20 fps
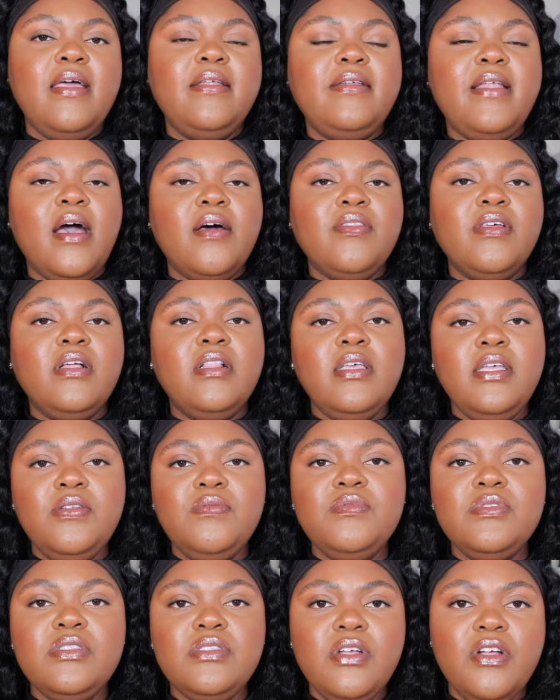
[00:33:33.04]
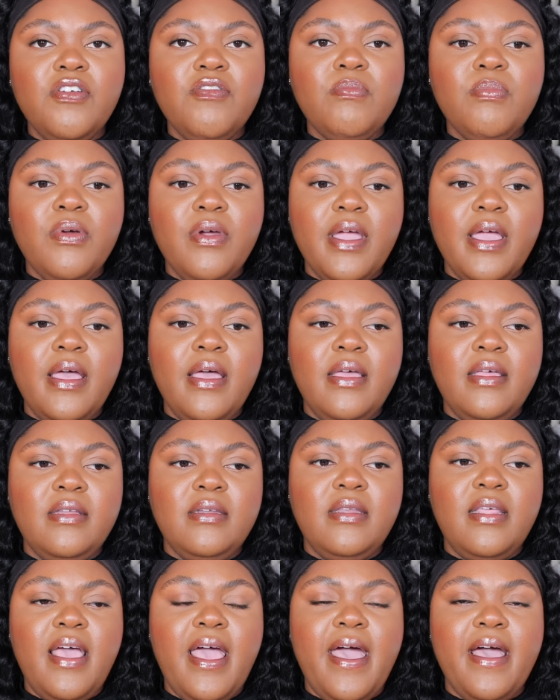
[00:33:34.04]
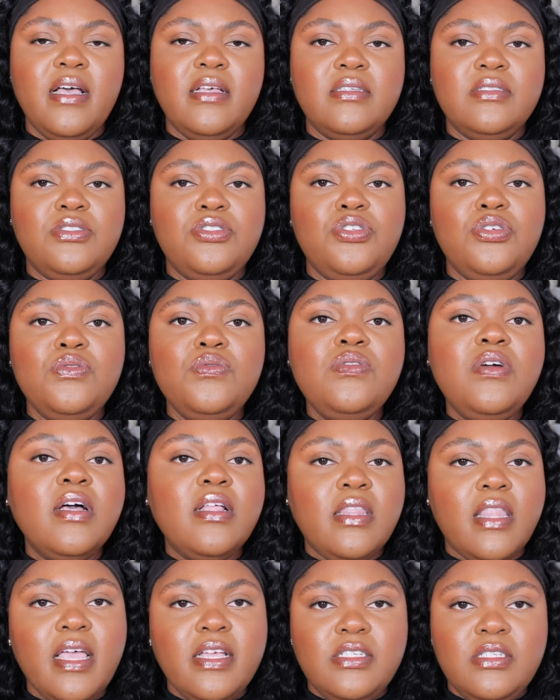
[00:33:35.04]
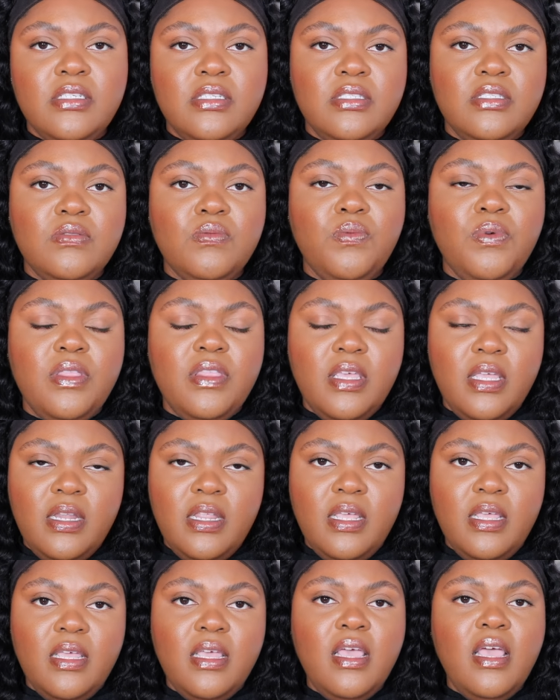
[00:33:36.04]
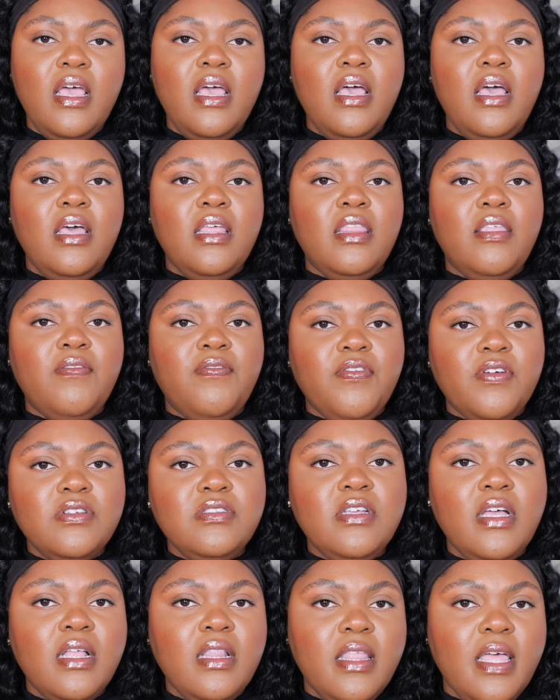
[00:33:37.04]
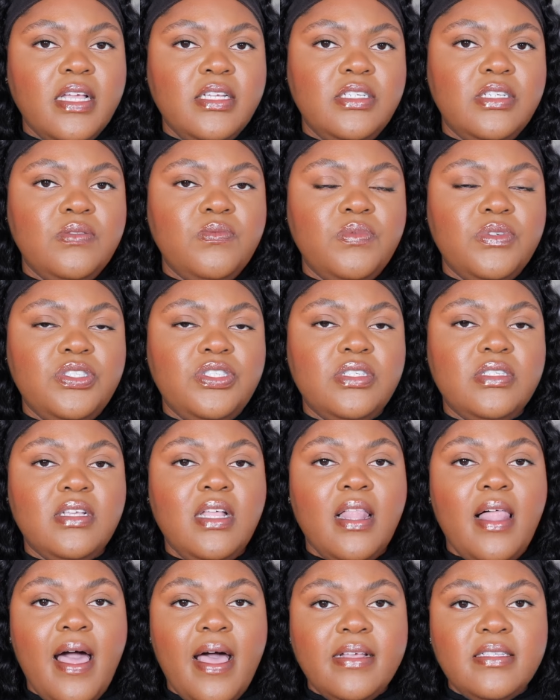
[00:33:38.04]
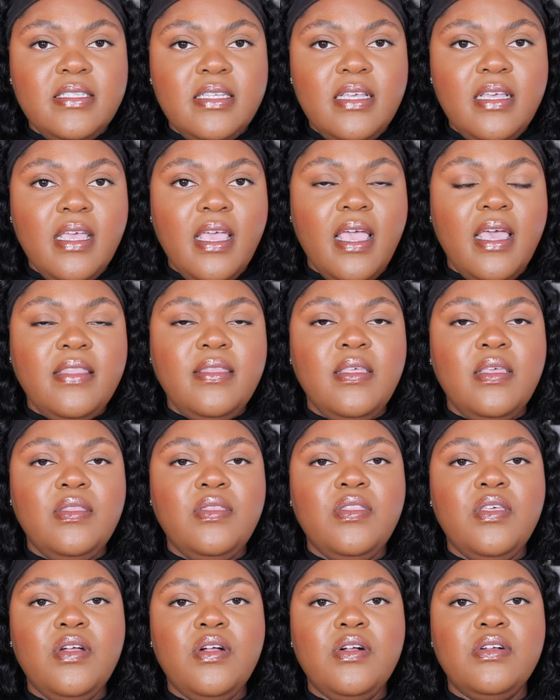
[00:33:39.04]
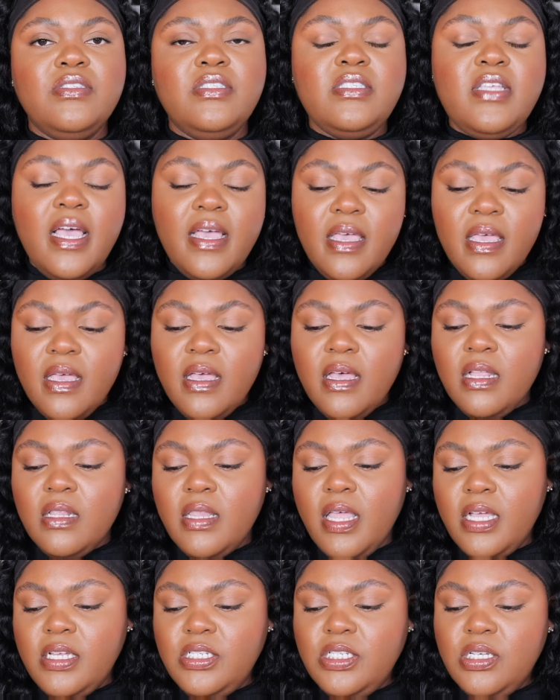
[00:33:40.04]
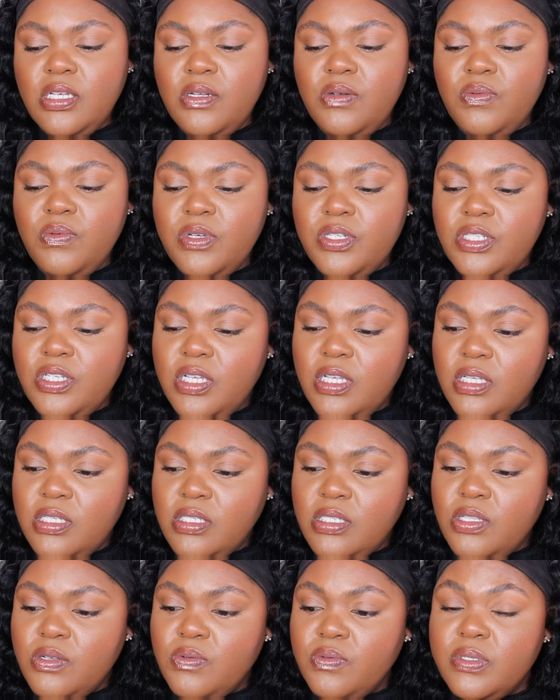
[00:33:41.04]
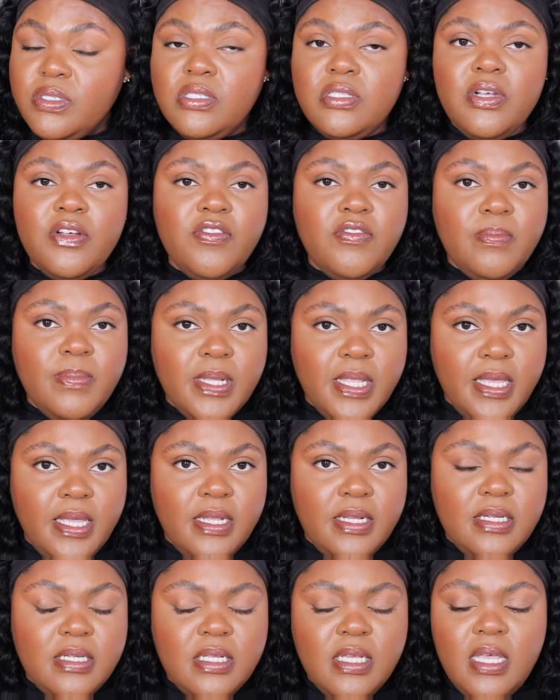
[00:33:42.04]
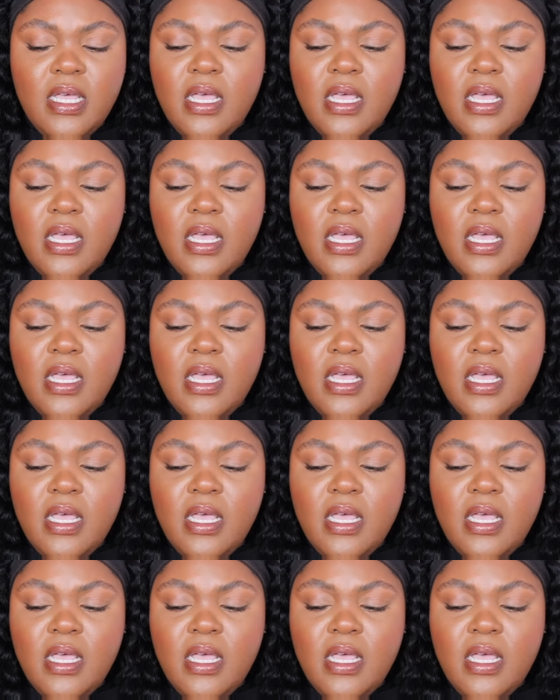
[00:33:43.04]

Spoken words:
now the Clean Reserve brand has 2 collections within it. The first collection, which is classic, and then their second collection, which is the Reserve Blend.